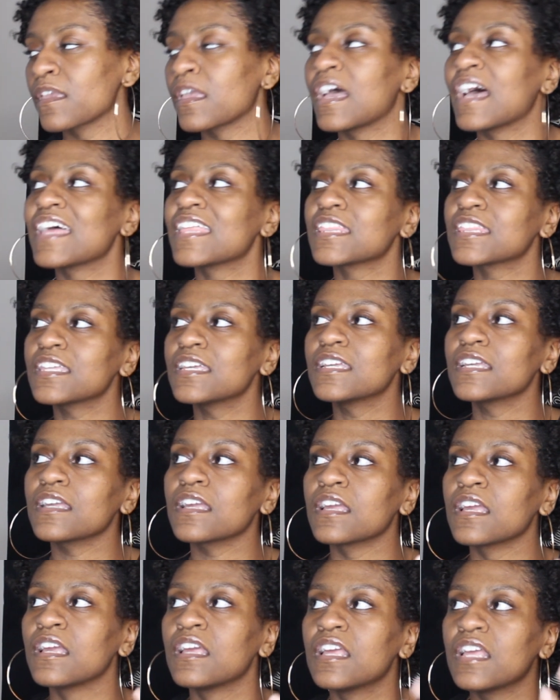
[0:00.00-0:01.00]
I think
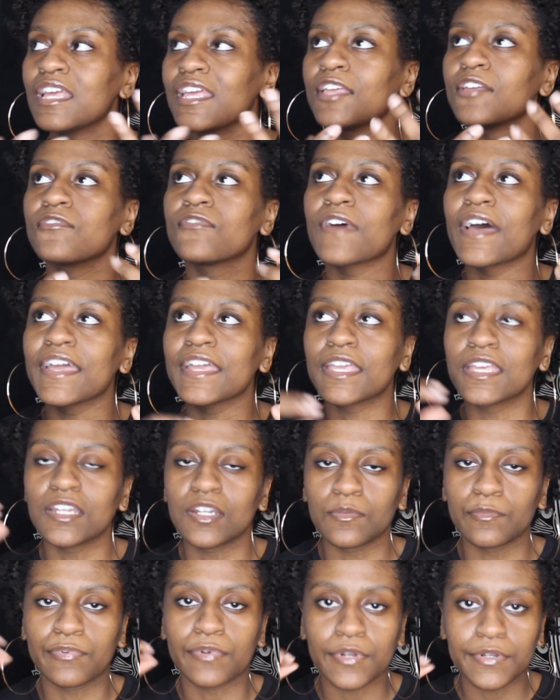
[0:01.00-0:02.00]
if I can
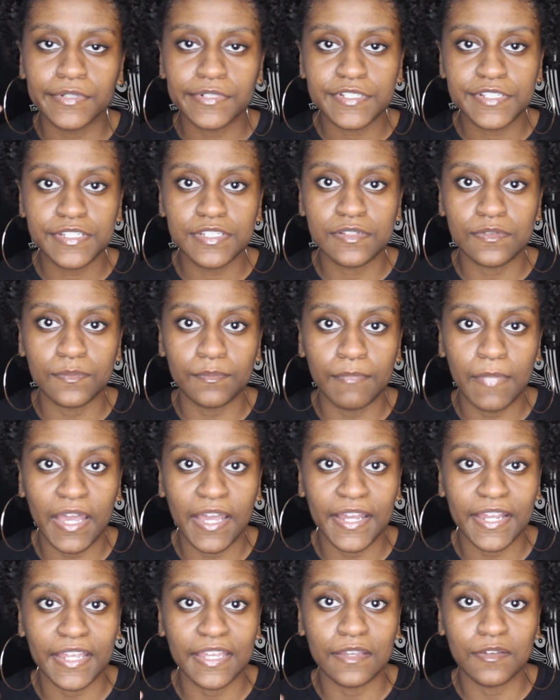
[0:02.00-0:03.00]
approach
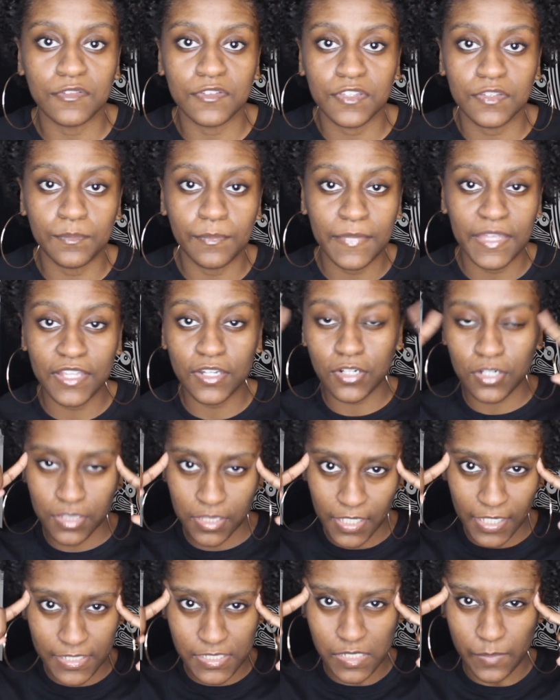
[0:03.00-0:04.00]
my inner
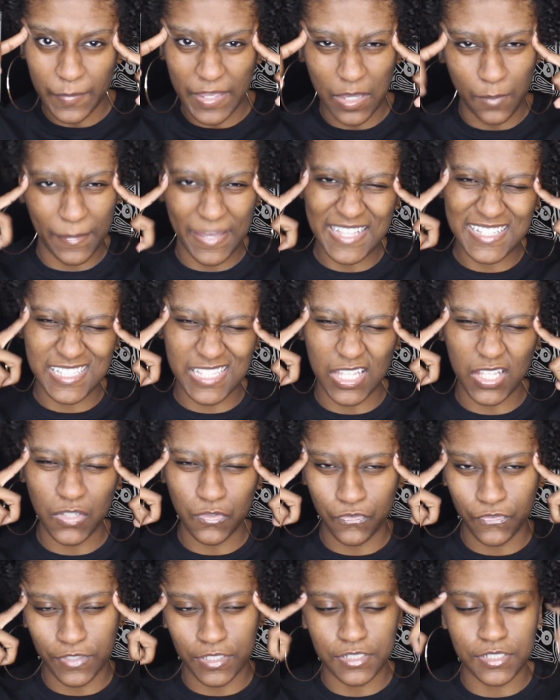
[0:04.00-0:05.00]
thoughts about
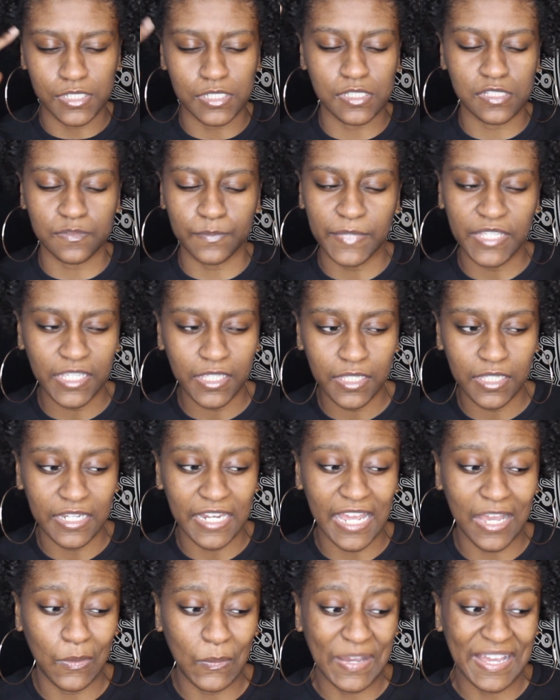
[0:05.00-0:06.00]
myself and just me and
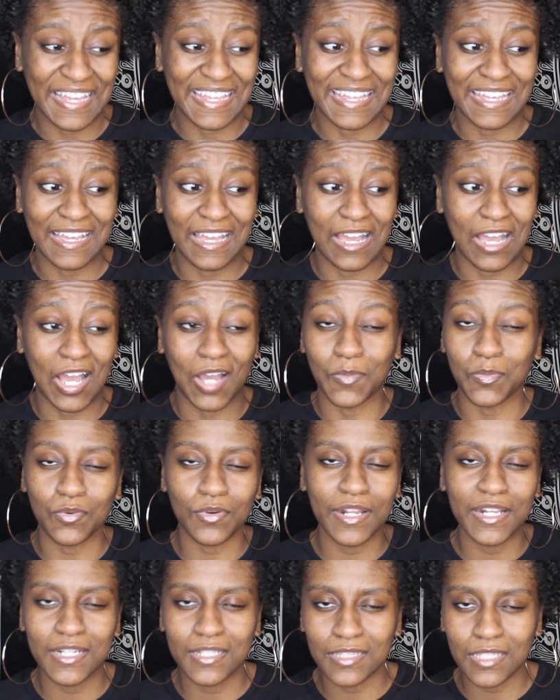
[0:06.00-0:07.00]
how I
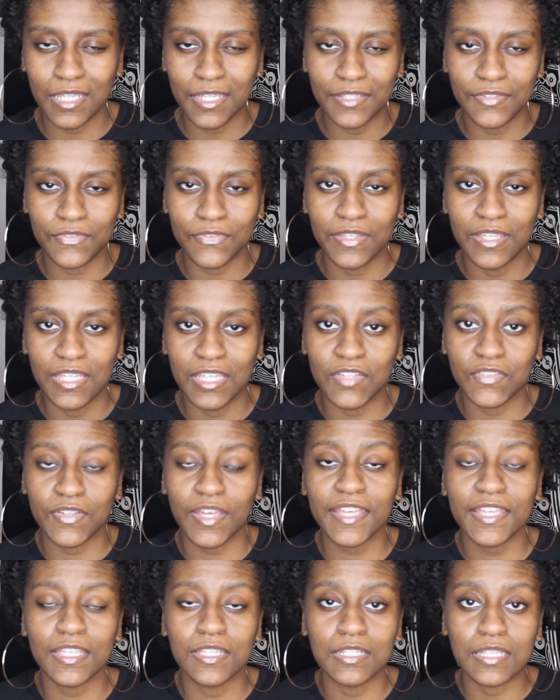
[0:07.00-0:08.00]
operate in life, if
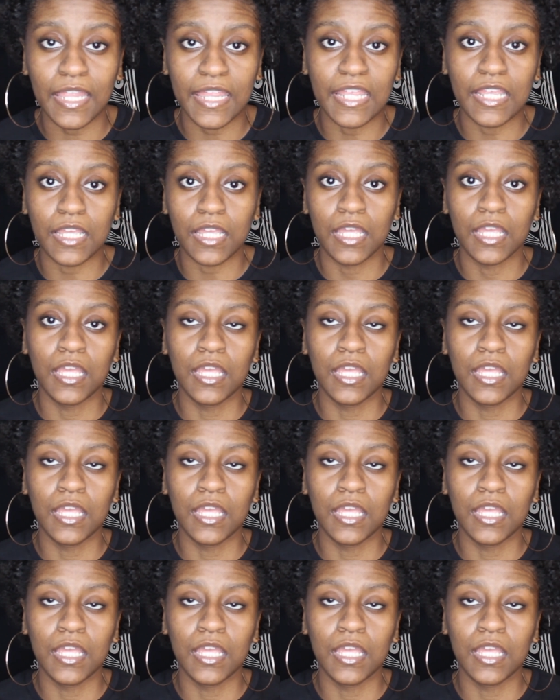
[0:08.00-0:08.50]
I can like